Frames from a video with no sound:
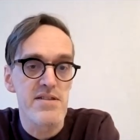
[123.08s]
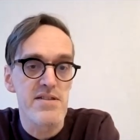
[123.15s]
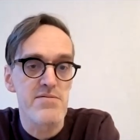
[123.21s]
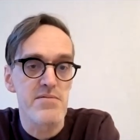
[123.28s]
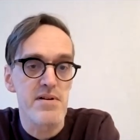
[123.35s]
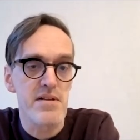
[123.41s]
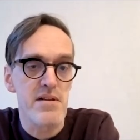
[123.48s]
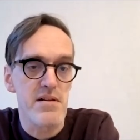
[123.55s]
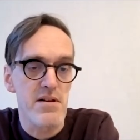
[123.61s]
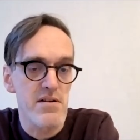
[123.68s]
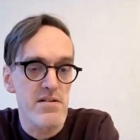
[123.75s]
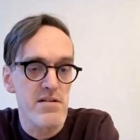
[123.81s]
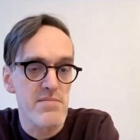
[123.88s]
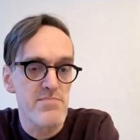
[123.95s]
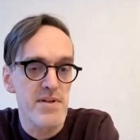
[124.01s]
as well,
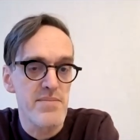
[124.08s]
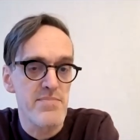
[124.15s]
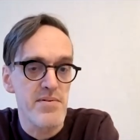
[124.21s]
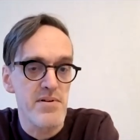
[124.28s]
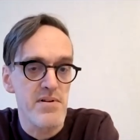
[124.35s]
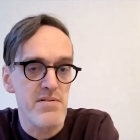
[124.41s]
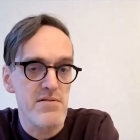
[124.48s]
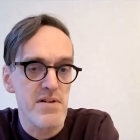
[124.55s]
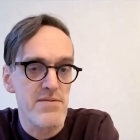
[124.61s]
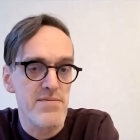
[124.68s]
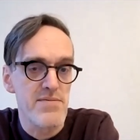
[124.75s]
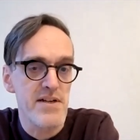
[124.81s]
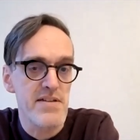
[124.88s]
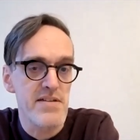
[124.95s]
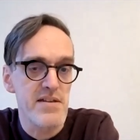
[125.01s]
other people who have
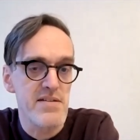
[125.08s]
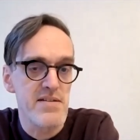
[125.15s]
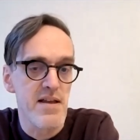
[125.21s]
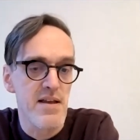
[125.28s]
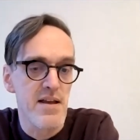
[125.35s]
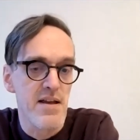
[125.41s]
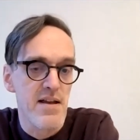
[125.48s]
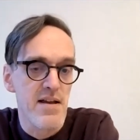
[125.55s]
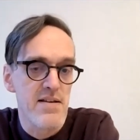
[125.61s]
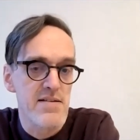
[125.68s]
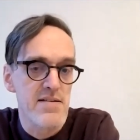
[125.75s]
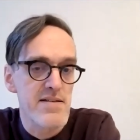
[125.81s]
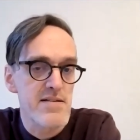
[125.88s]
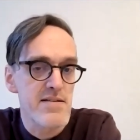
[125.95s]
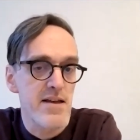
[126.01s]
read it at
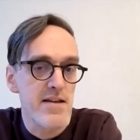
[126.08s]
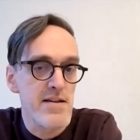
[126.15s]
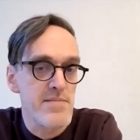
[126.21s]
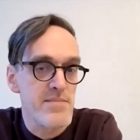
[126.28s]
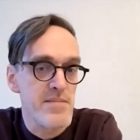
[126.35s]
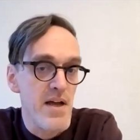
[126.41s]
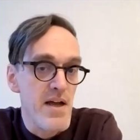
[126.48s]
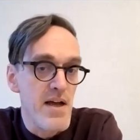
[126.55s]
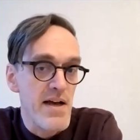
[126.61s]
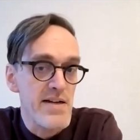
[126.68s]
that time.